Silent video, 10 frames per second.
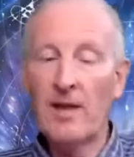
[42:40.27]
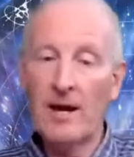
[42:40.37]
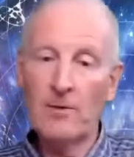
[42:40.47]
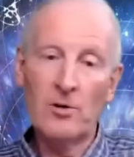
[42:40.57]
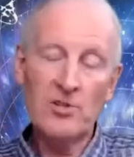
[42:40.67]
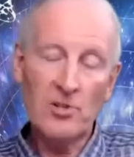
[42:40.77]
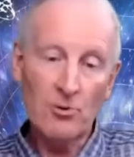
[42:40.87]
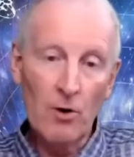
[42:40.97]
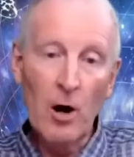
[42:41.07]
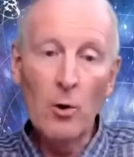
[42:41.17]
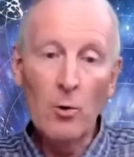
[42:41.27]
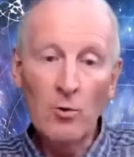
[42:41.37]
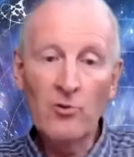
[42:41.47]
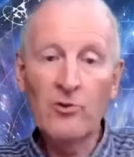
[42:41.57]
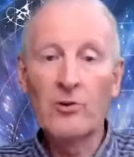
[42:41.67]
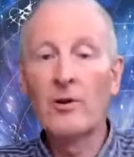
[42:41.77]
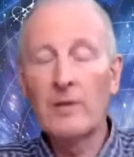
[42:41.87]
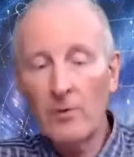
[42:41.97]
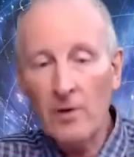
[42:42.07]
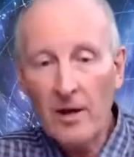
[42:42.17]
there were scrolls,
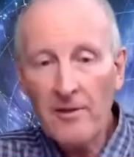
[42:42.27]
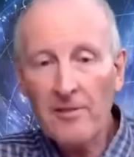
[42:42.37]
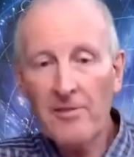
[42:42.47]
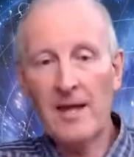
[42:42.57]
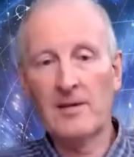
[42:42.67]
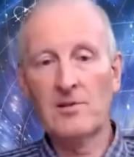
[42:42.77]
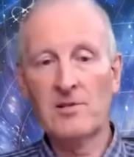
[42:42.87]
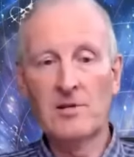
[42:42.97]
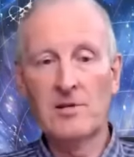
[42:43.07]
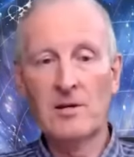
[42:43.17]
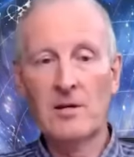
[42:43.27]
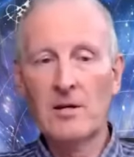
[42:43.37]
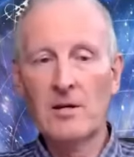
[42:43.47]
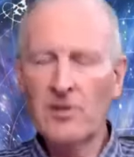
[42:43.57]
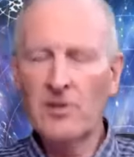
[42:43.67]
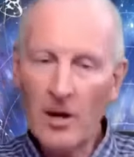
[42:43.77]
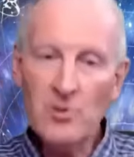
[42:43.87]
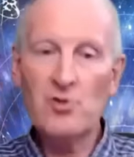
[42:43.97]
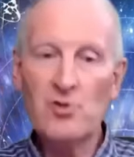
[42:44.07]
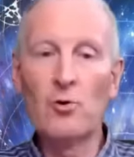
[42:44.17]
there were other things that I
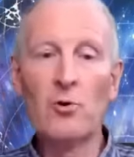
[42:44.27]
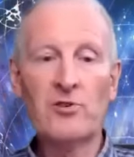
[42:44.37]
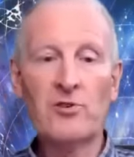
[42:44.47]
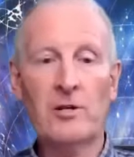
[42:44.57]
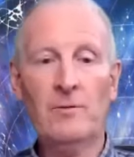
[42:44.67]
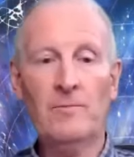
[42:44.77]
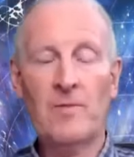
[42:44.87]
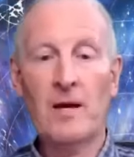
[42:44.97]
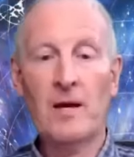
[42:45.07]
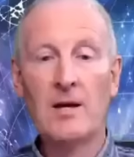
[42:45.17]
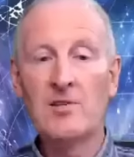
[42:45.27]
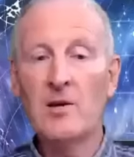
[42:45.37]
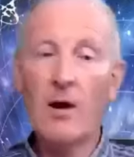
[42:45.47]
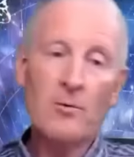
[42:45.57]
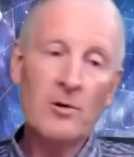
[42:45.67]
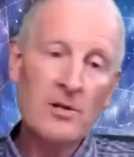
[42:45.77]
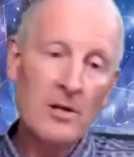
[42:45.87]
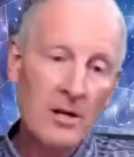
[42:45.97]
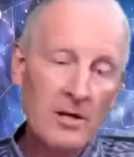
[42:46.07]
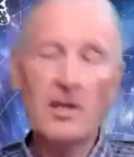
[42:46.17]
was drawn to. So I would
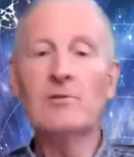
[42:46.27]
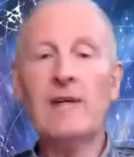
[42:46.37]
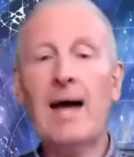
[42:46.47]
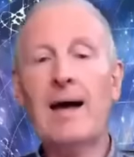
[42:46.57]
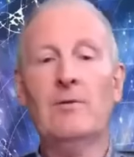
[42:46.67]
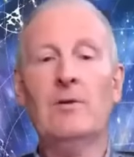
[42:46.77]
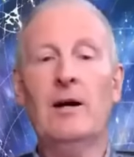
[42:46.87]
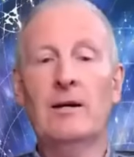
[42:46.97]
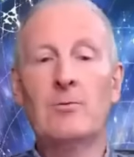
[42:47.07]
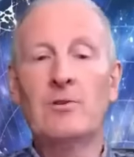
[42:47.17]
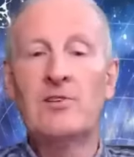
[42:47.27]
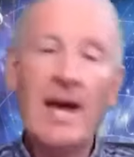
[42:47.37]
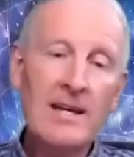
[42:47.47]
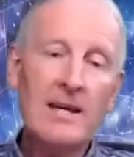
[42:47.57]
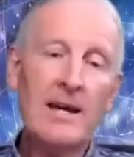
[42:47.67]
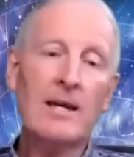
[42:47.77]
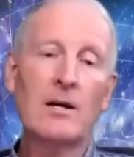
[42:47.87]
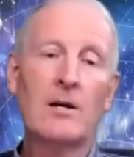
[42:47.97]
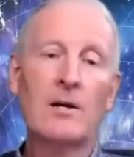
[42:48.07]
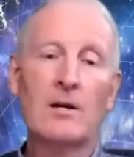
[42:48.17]
go down and I would take a
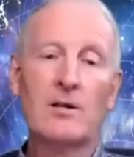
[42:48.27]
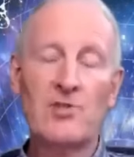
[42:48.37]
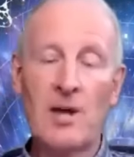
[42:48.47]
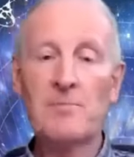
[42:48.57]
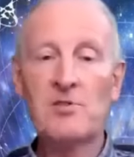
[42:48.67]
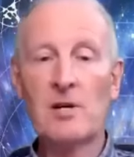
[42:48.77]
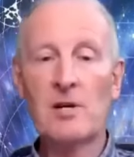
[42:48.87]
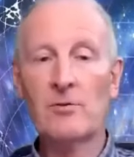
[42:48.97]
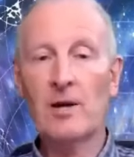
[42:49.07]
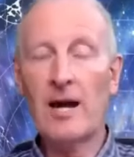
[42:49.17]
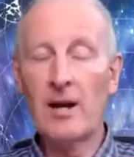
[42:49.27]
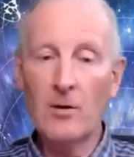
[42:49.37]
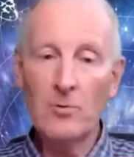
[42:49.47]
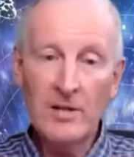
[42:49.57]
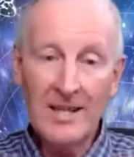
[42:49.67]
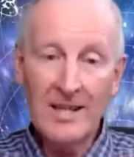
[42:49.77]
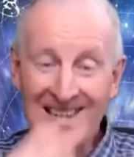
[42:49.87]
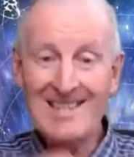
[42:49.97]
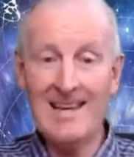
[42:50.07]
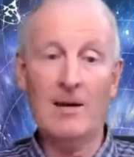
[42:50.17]
gemstone and I would
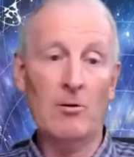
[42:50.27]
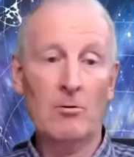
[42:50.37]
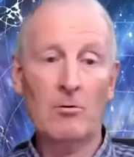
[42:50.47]
eat it